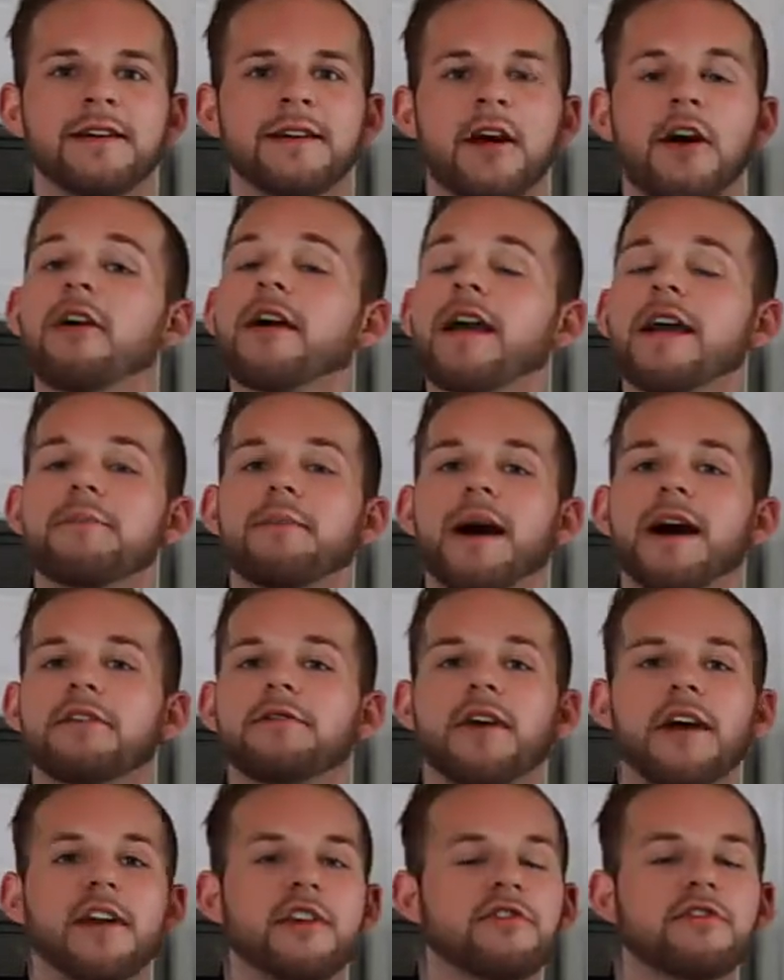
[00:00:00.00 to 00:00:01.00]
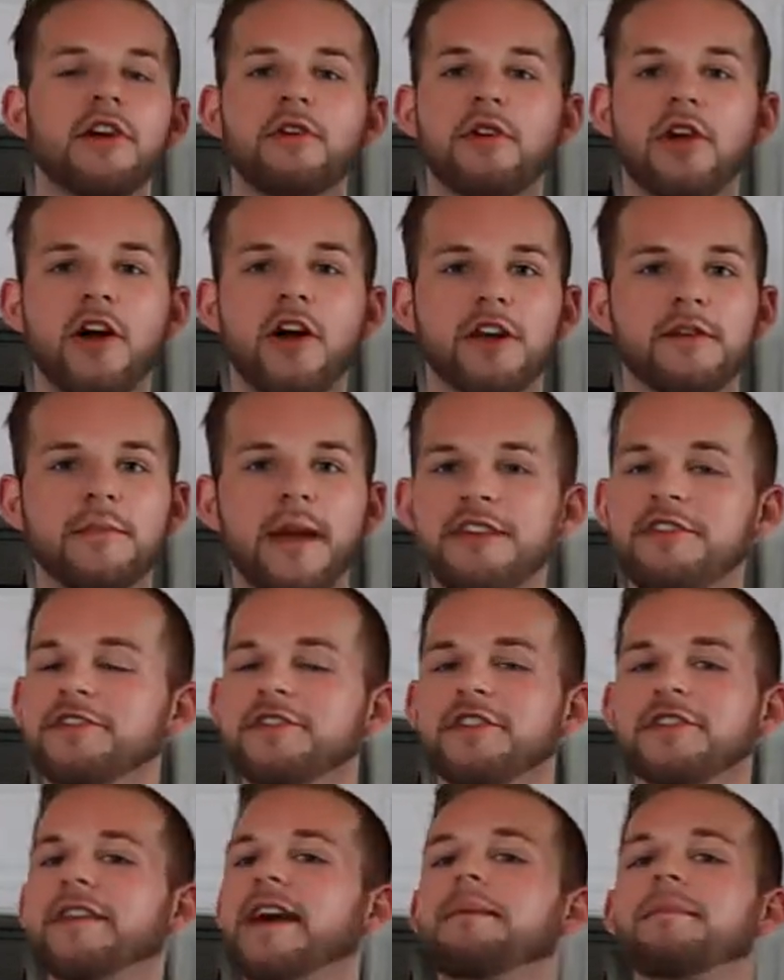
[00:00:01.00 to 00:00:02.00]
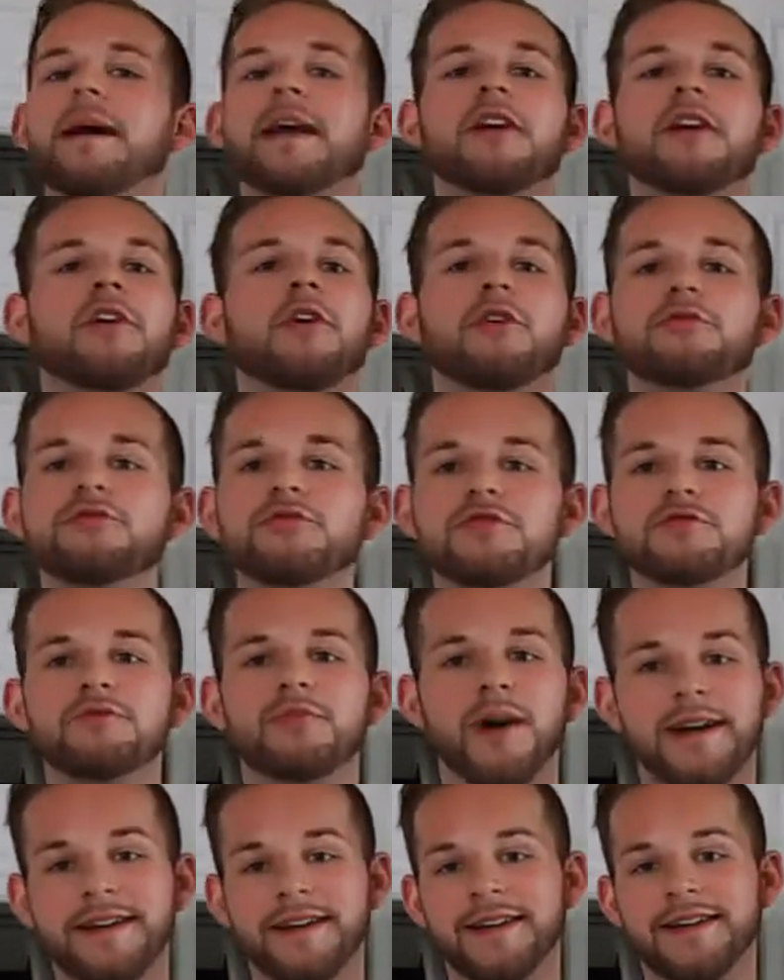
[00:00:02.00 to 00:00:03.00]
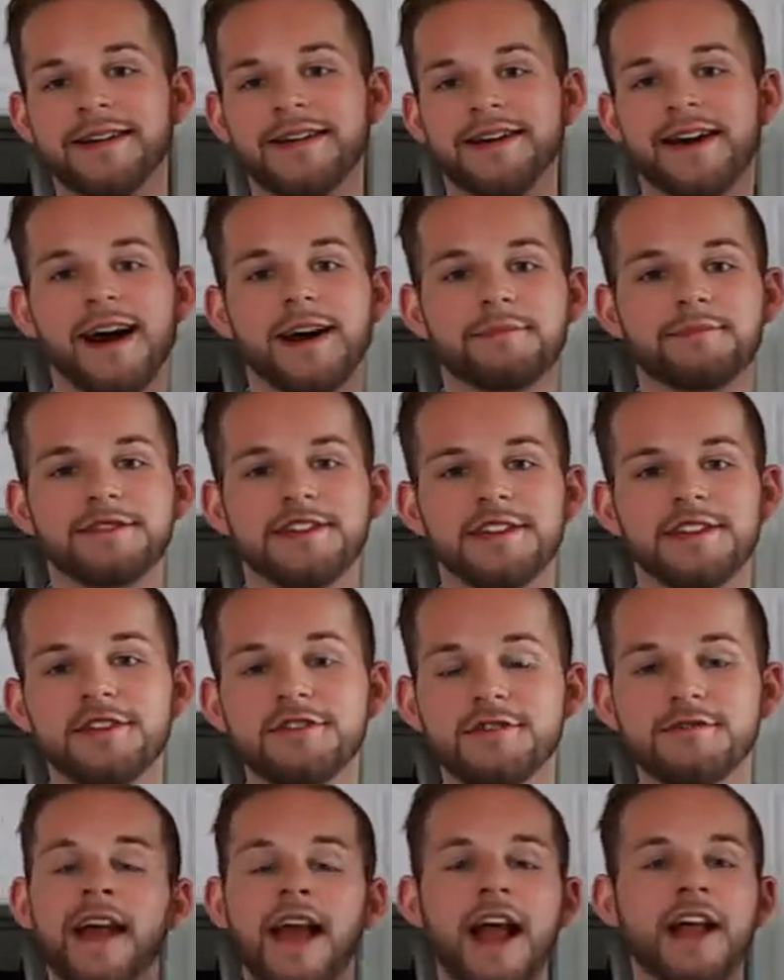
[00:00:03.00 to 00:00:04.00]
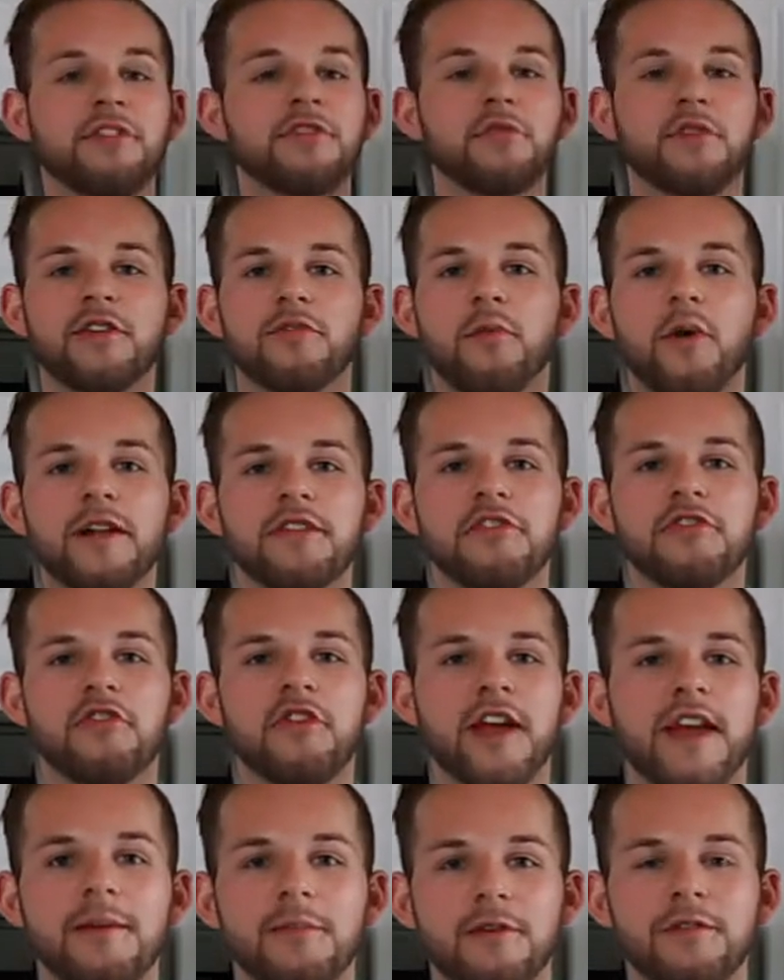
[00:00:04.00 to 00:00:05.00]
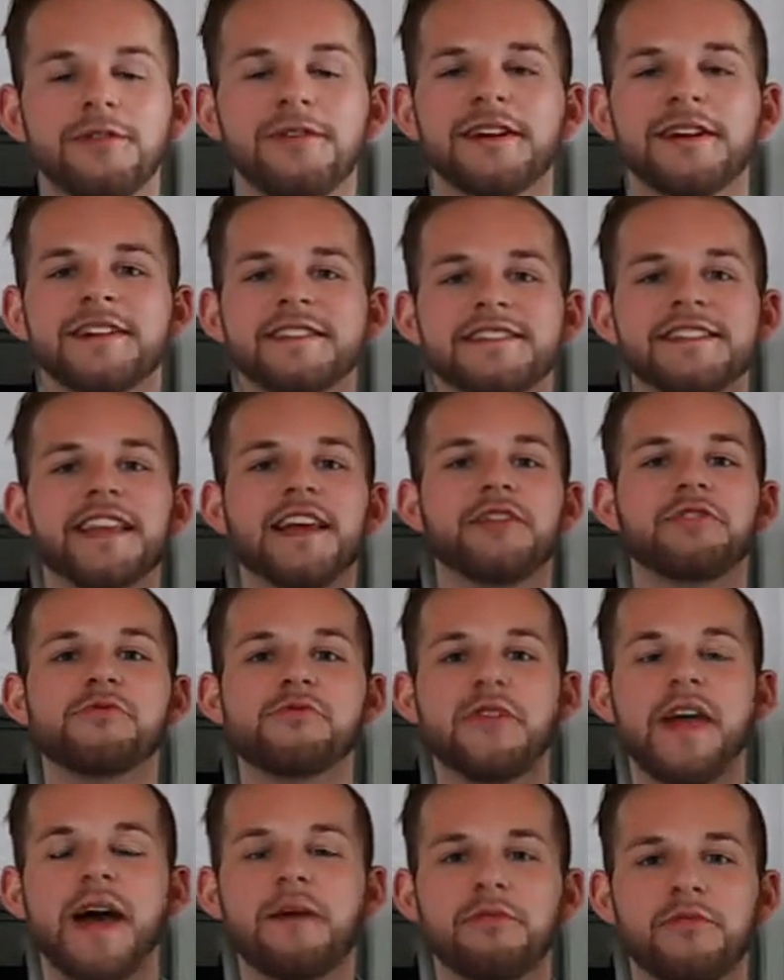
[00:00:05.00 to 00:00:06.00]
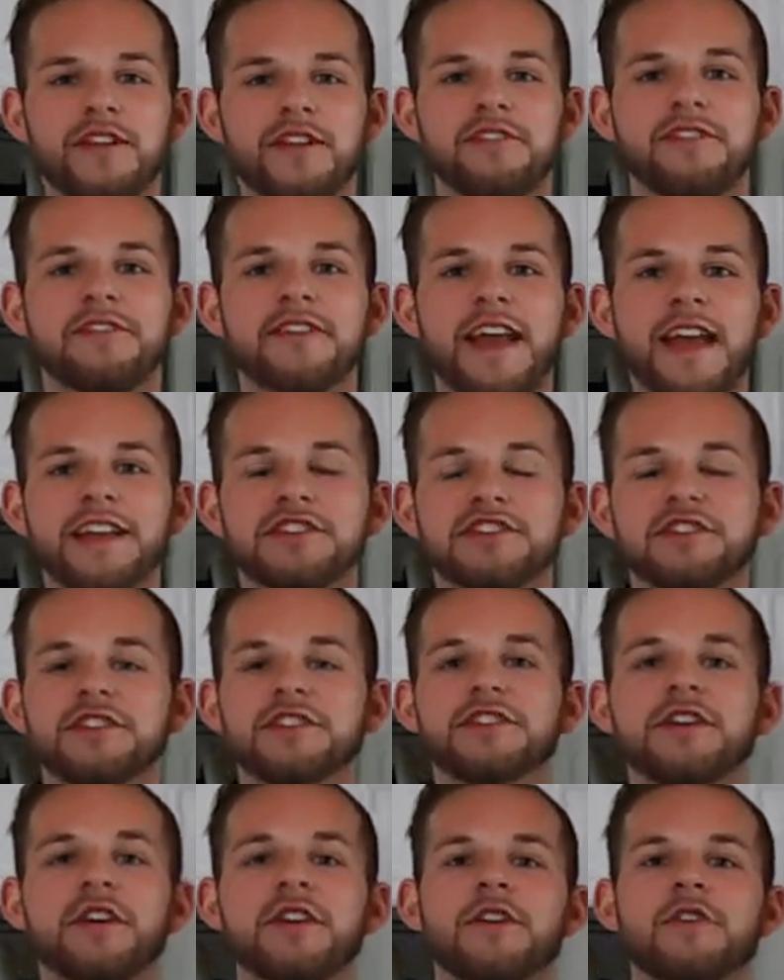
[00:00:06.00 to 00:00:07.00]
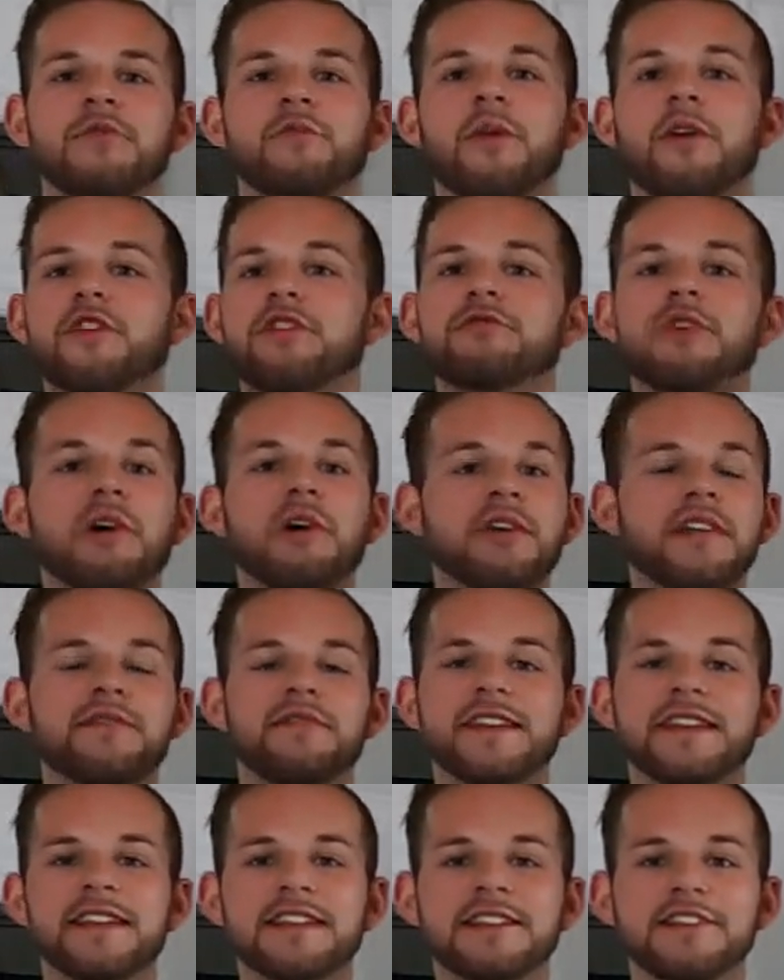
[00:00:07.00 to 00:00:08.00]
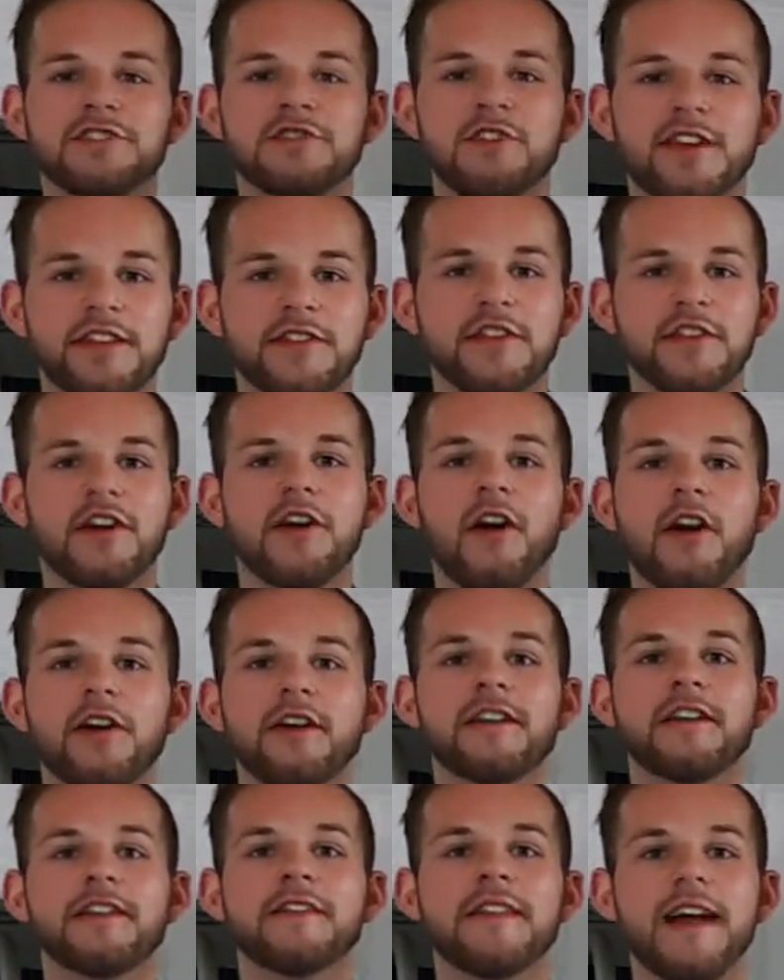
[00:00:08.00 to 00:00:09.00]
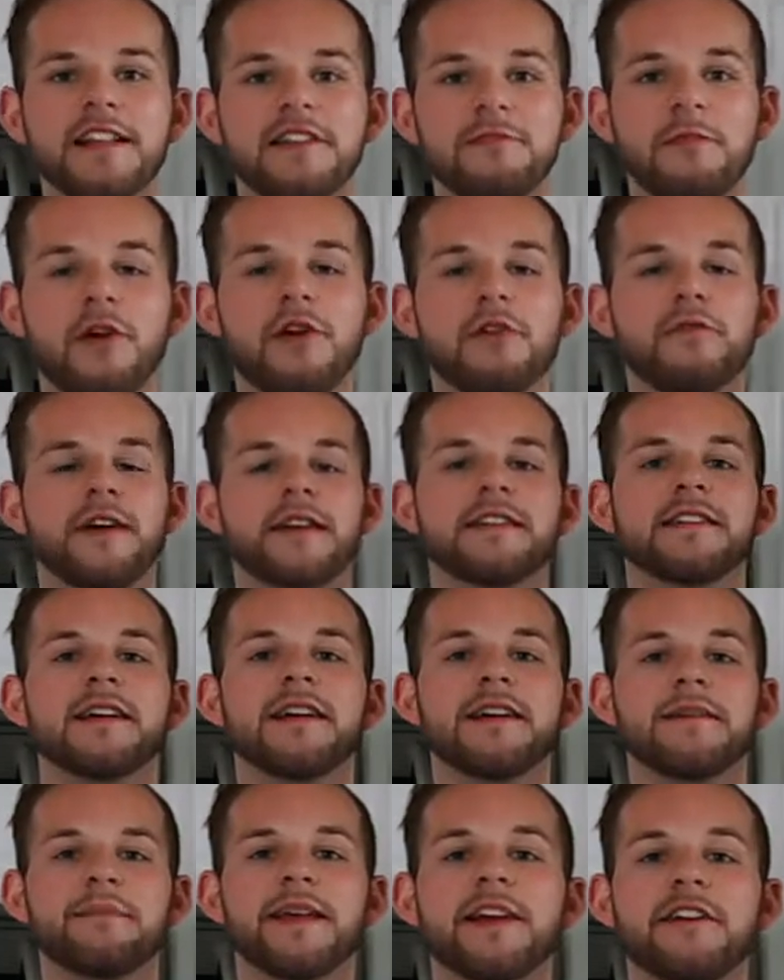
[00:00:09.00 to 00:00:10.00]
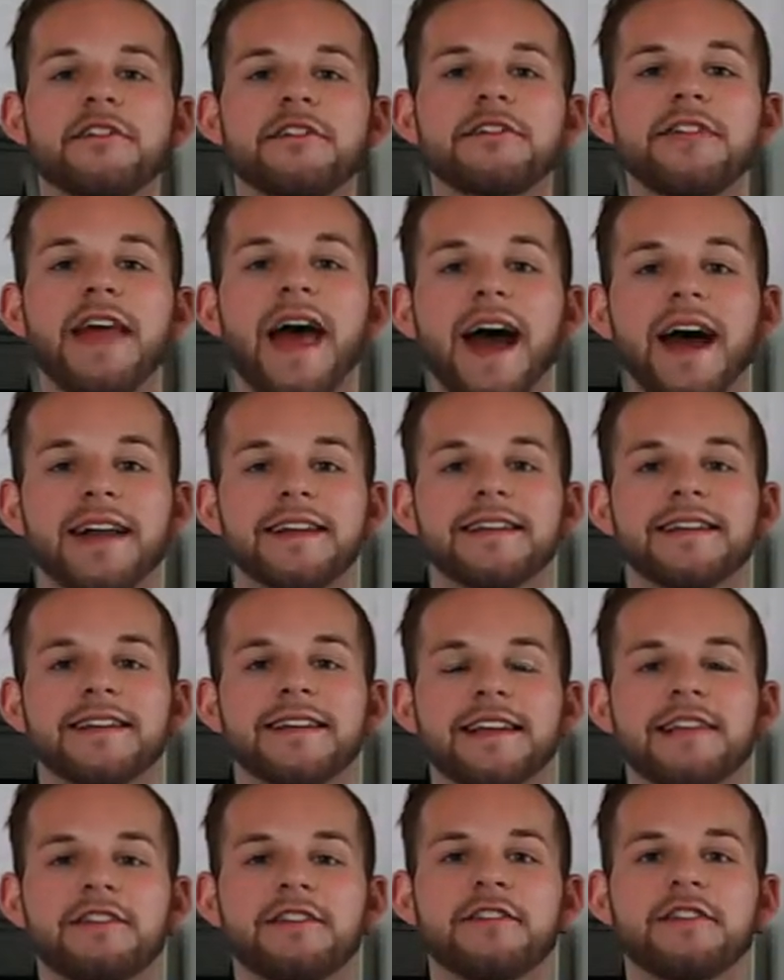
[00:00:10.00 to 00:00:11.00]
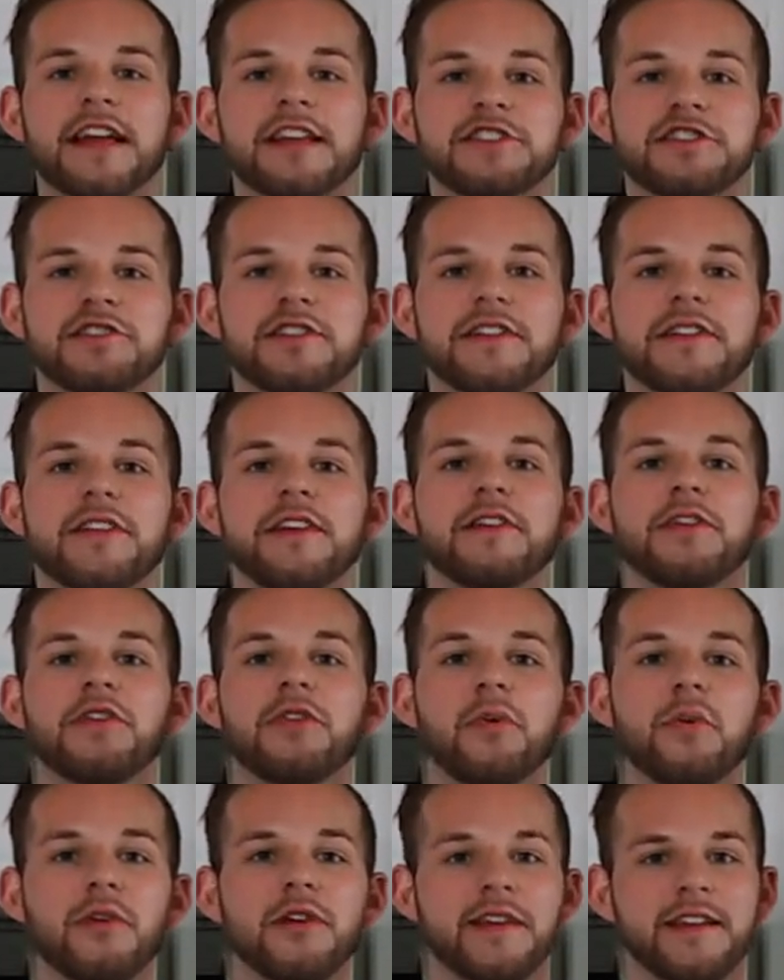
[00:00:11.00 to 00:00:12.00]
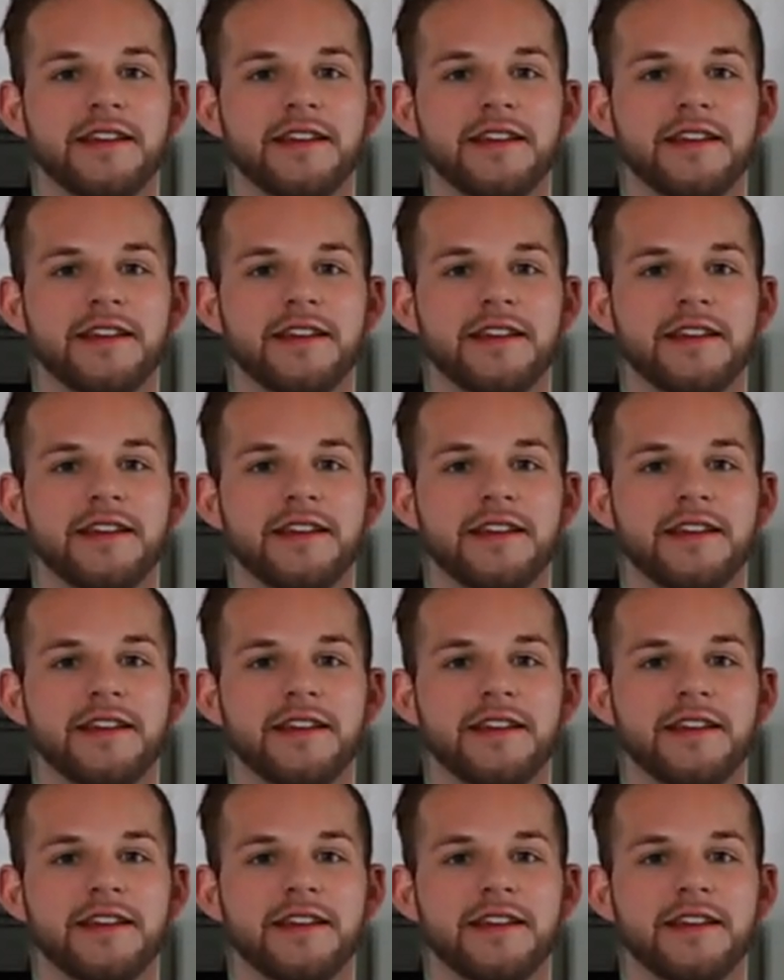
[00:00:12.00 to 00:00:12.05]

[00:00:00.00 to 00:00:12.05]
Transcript: Okay, modify your note card based on that. Make a whole new one, up to you. And sort of once you're able to get through that presentation where you don't even need to look at the card, that's perfect. Because that is essentially the authority